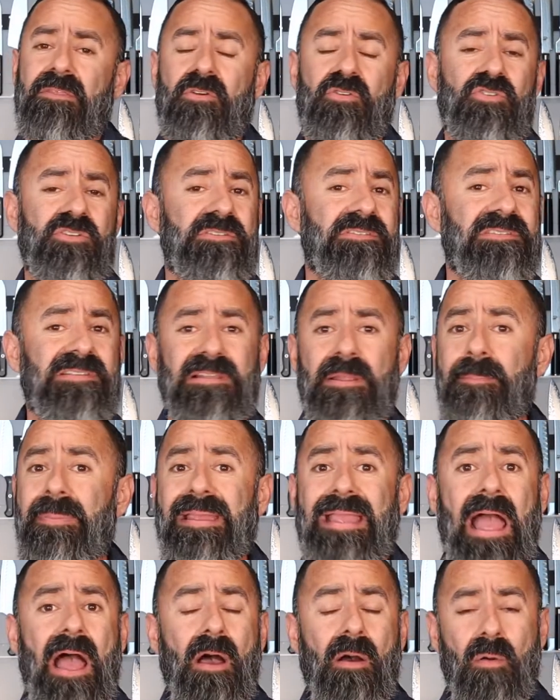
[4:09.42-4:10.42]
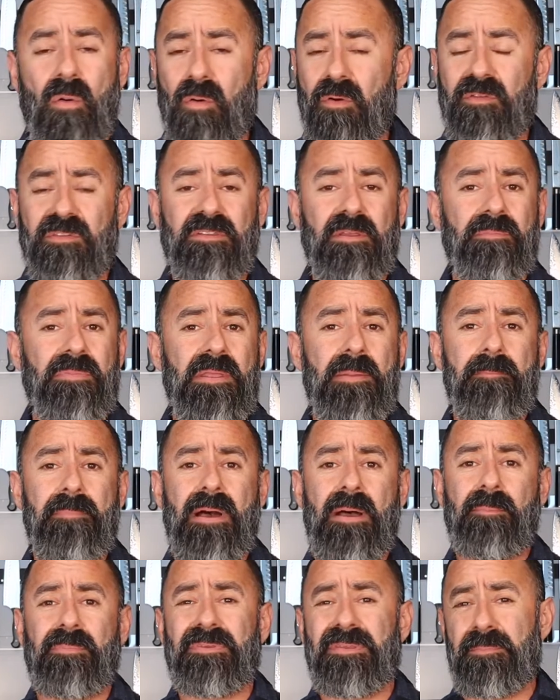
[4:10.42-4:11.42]
they're just slipping out or something
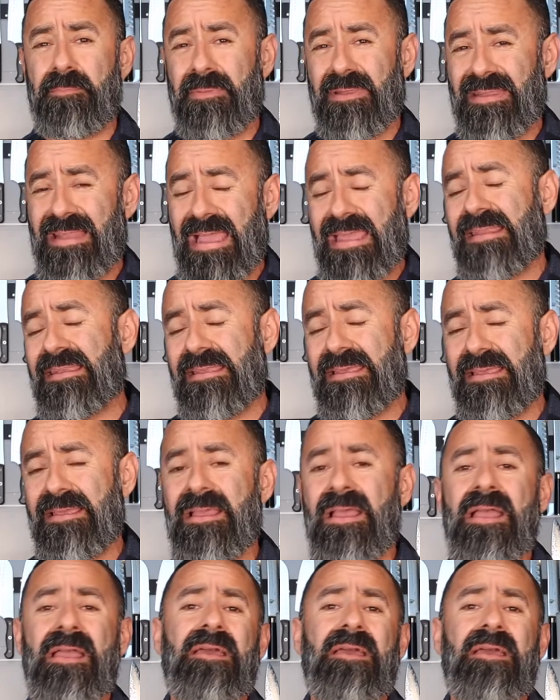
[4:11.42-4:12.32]
bumps them lightly.